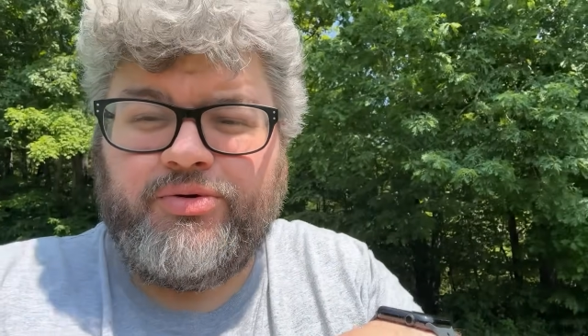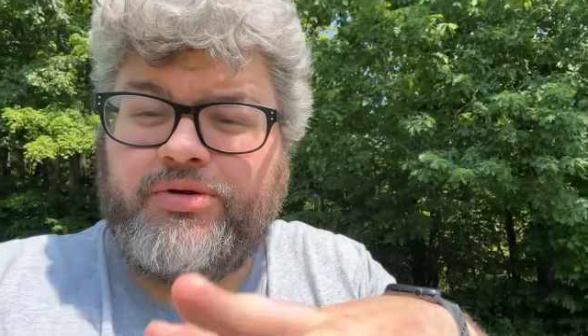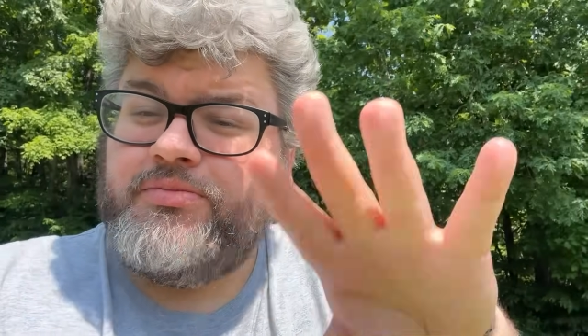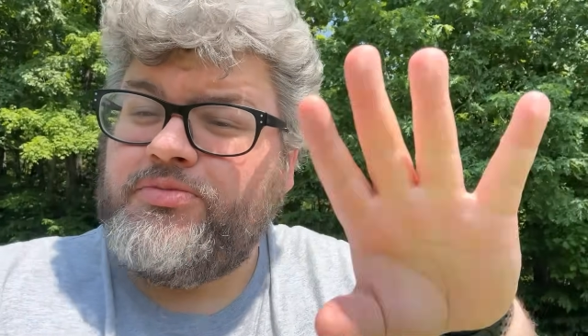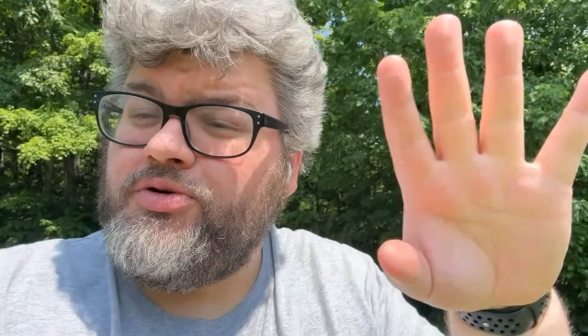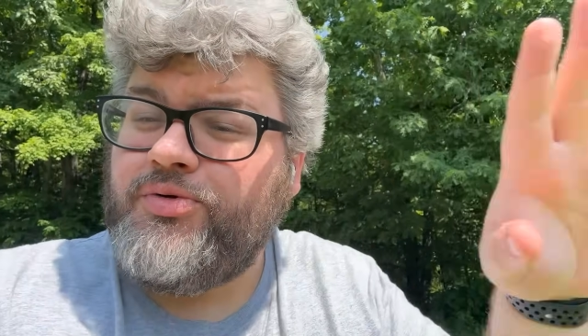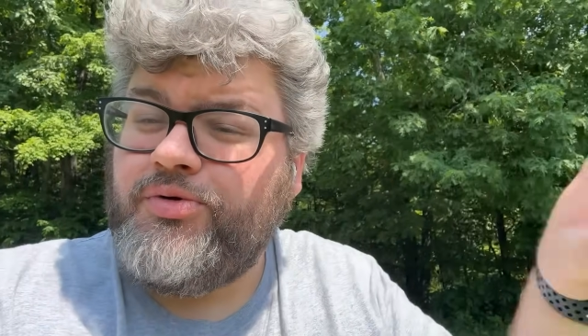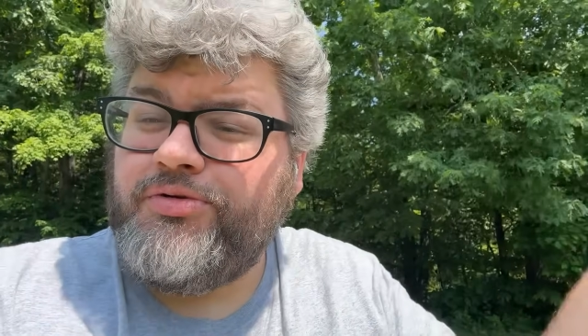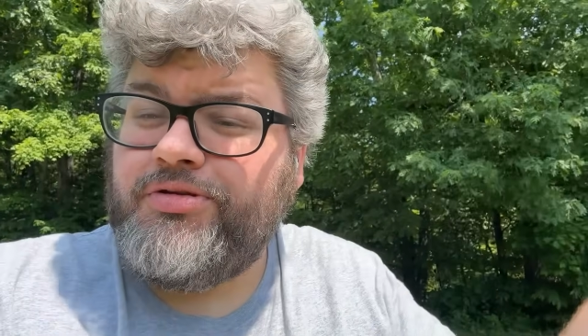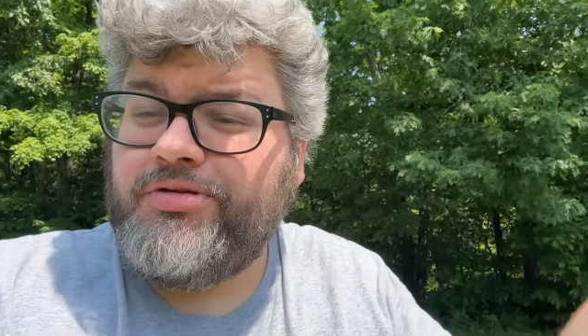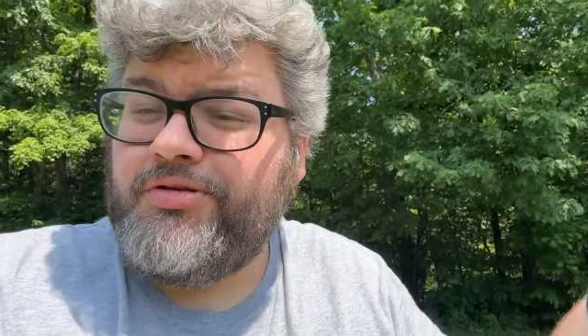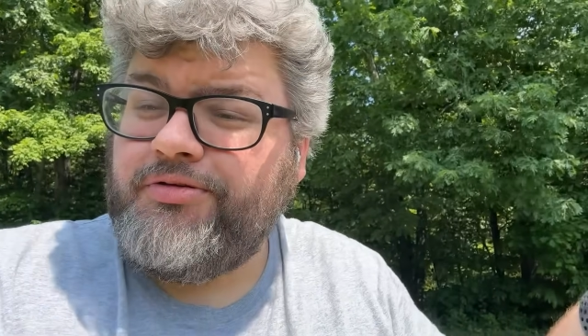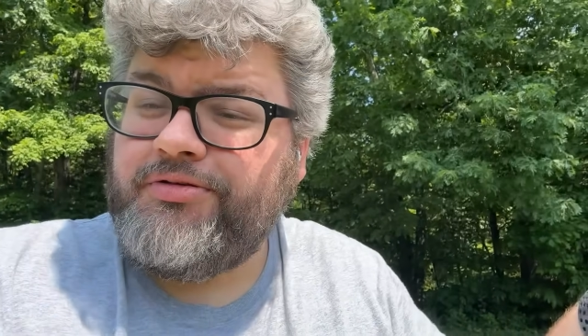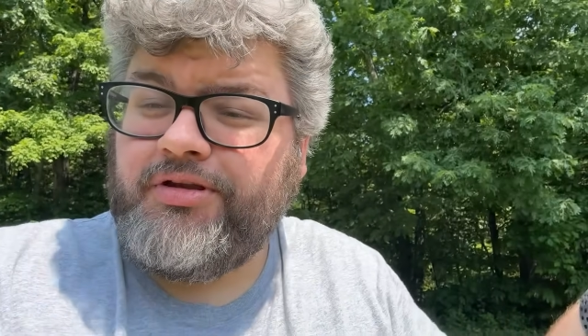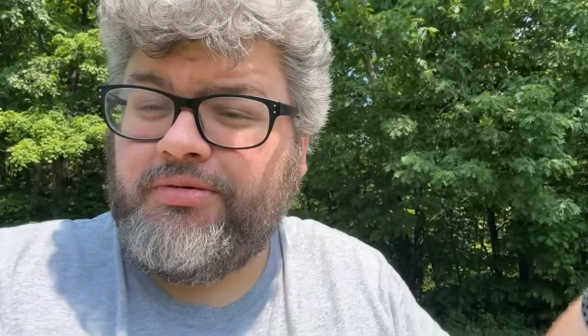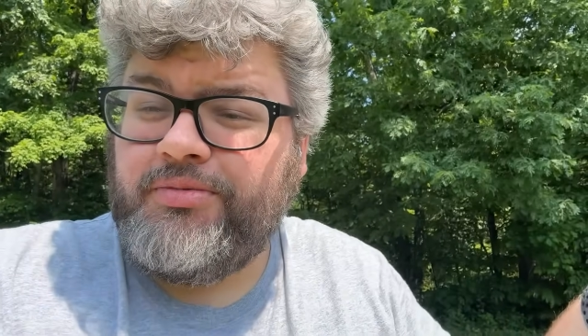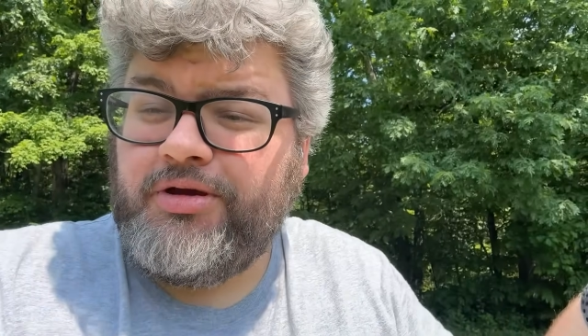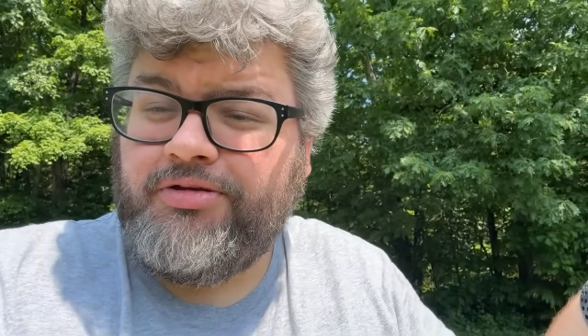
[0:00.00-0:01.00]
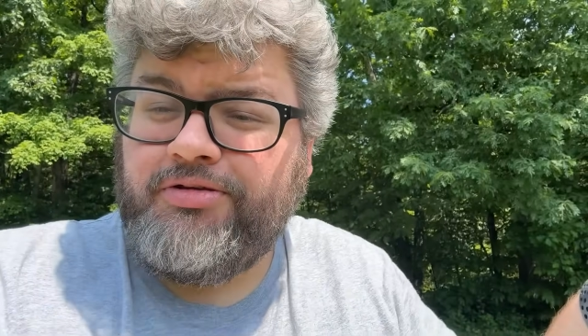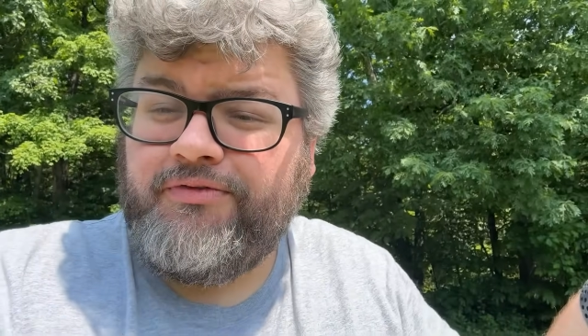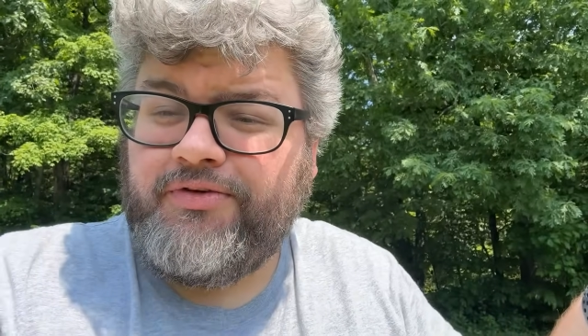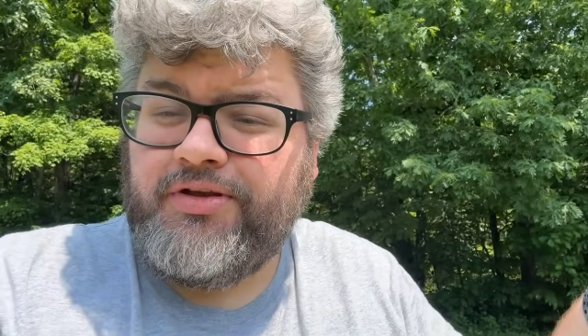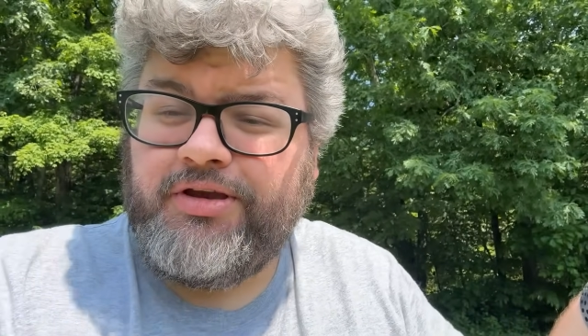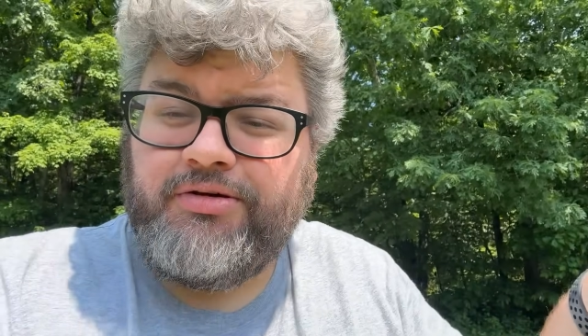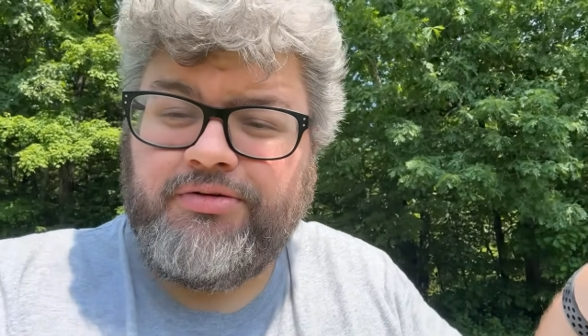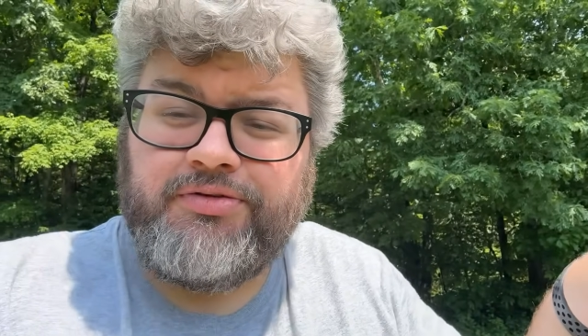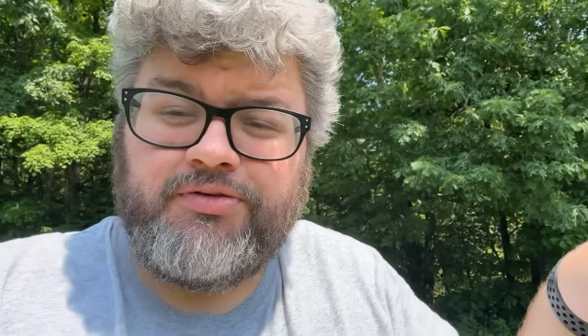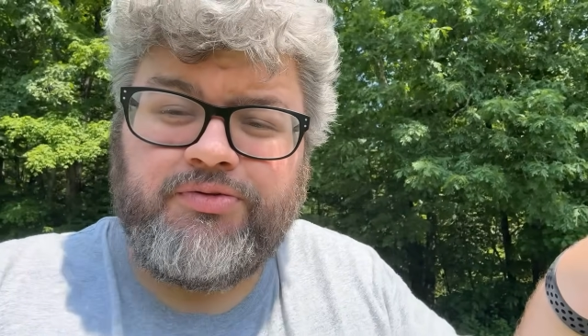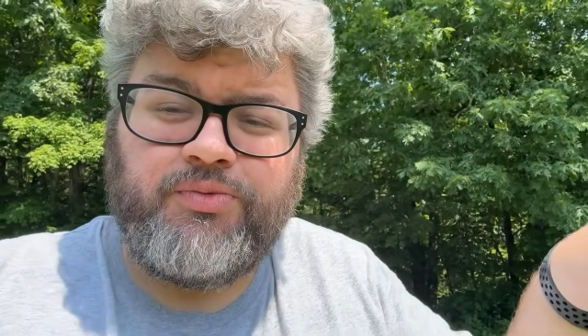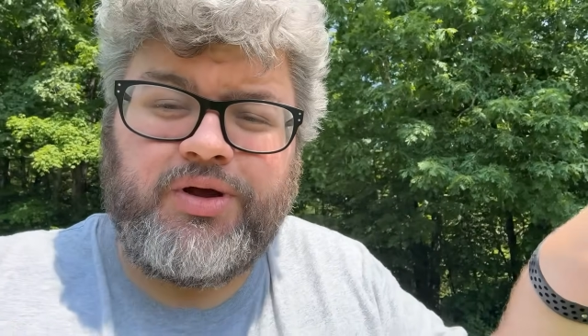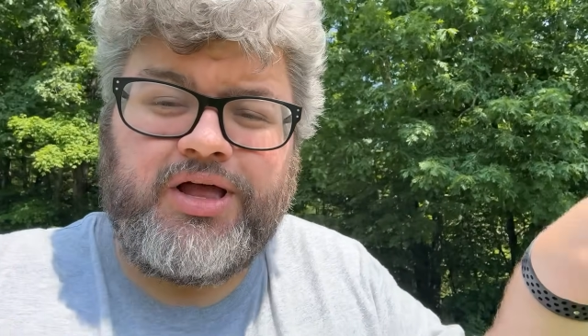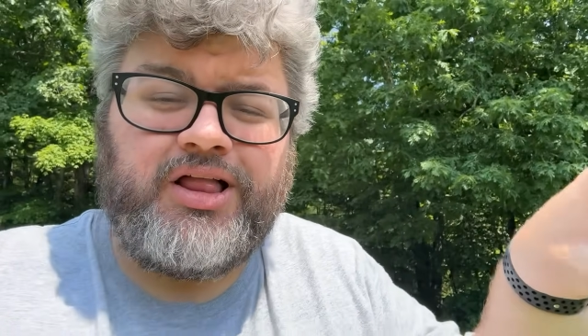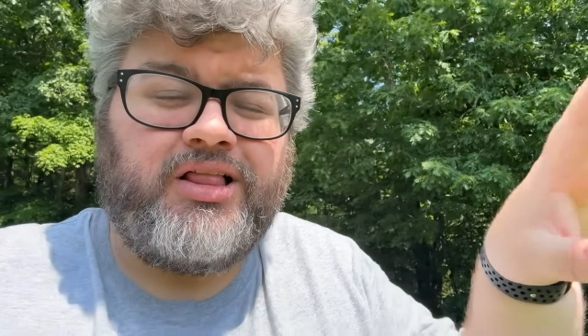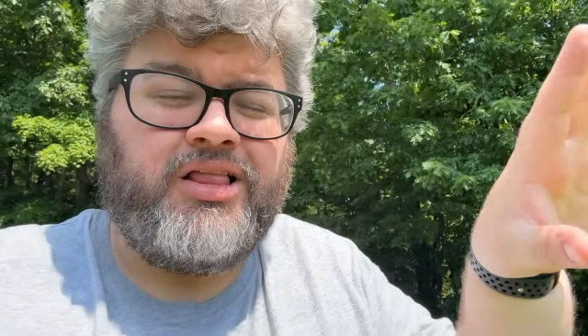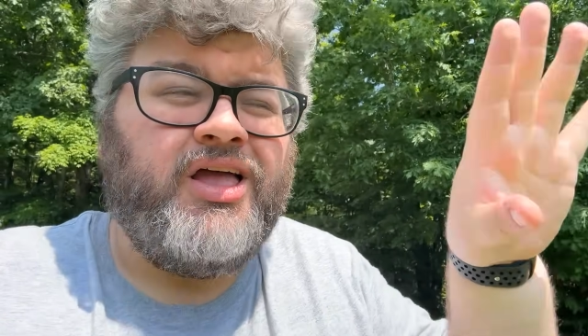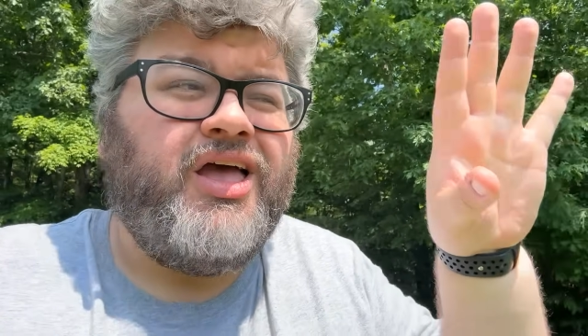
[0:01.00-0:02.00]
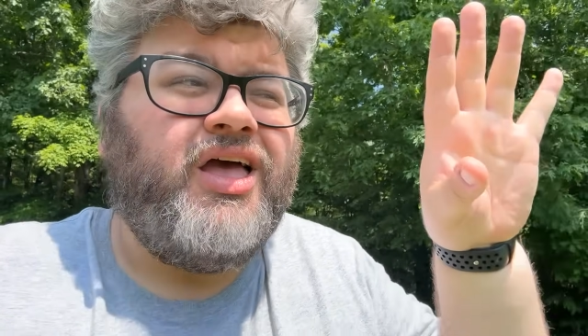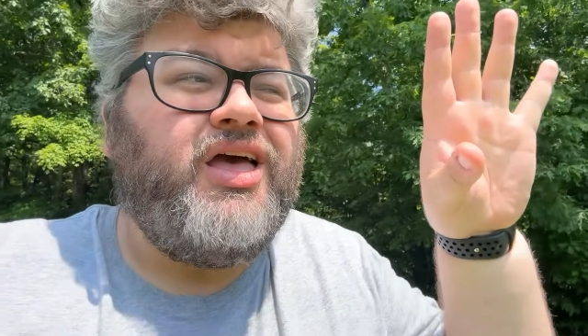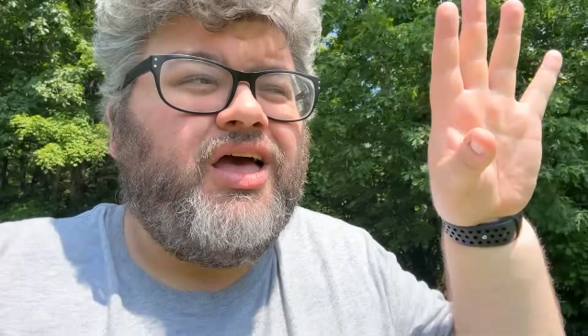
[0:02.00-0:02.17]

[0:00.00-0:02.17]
and I'm sure that there's going to be other videos as well,